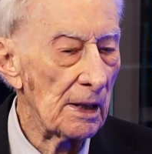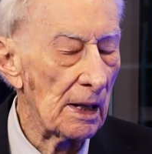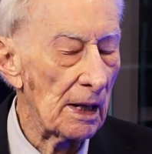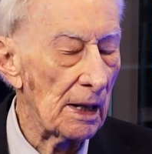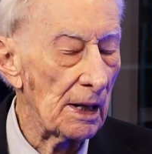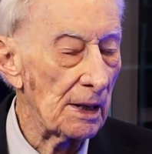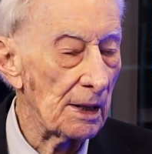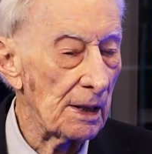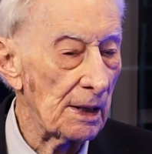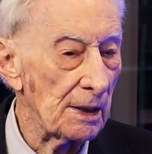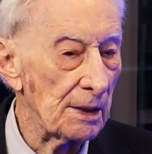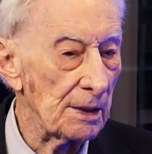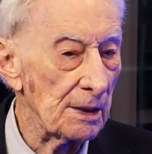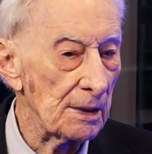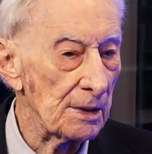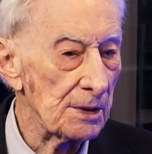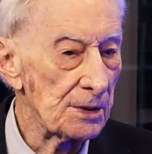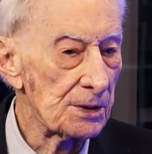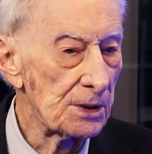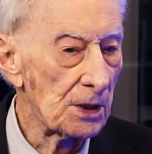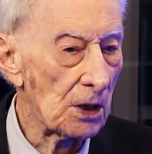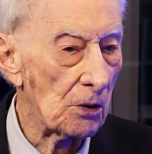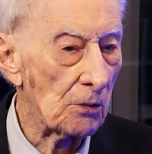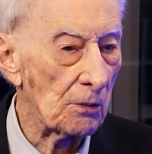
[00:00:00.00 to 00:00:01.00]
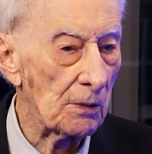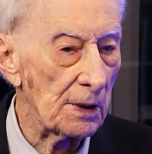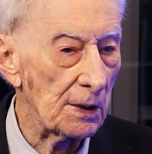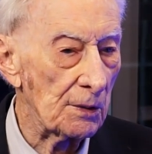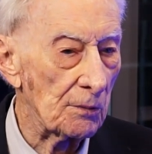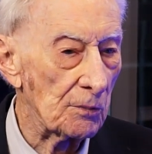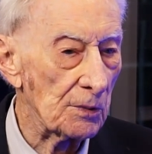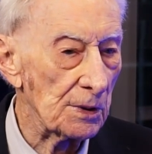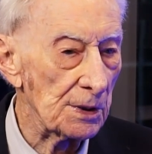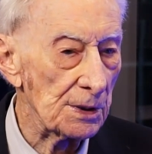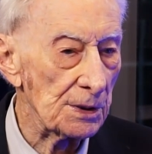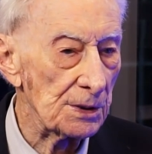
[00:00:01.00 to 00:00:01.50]
and so
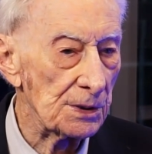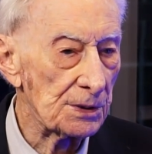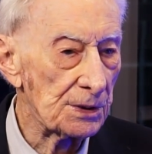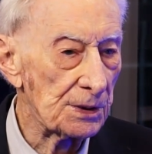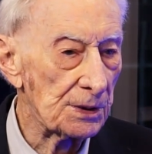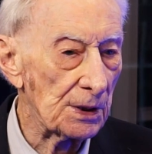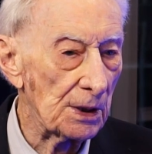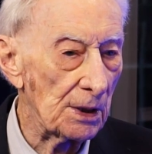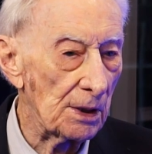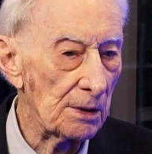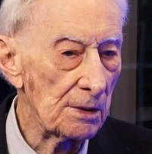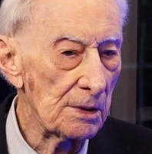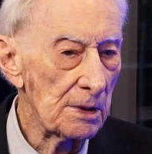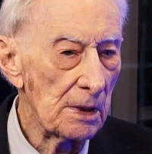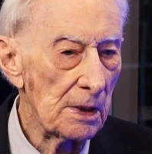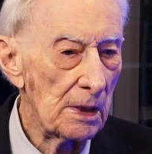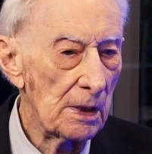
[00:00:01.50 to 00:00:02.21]
it was kind